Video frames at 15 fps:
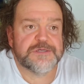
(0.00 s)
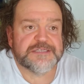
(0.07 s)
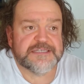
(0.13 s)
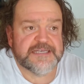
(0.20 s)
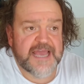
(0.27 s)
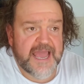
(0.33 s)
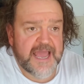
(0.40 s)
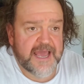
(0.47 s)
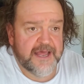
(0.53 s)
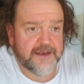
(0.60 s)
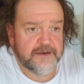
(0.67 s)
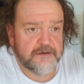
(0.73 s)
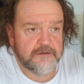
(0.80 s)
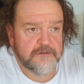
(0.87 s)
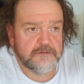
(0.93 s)

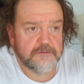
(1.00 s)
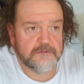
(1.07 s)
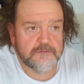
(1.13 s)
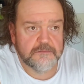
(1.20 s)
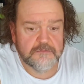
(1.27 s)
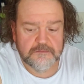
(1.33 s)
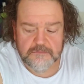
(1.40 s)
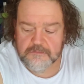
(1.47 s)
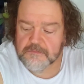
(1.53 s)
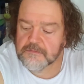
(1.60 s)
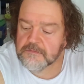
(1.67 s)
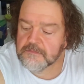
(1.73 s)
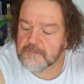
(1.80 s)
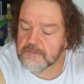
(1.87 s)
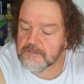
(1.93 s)
scan,
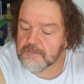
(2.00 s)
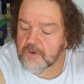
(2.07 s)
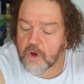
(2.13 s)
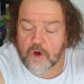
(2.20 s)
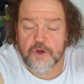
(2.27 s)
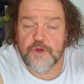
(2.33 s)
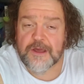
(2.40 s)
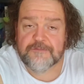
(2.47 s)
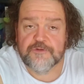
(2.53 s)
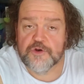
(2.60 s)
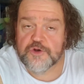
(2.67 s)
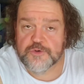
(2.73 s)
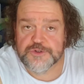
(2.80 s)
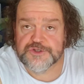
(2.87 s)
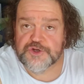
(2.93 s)
all you have to
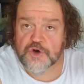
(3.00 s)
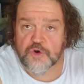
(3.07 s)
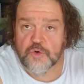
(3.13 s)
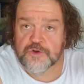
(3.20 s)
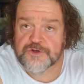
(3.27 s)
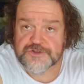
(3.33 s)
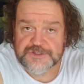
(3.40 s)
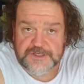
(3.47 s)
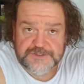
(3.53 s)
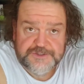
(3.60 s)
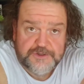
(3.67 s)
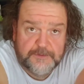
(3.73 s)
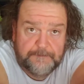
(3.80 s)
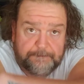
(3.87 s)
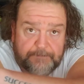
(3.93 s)
do is turn on your
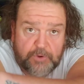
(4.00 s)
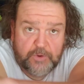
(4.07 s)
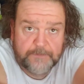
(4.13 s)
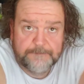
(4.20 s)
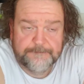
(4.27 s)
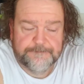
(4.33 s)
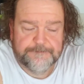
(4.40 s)
sensor and boop.